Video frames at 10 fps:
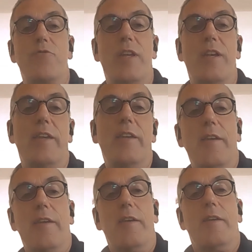really
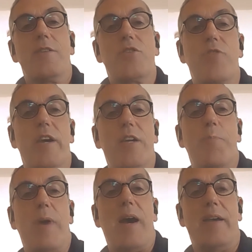struck
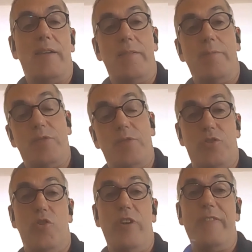by
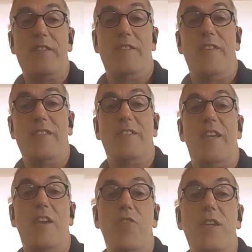during this
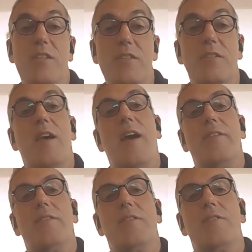series and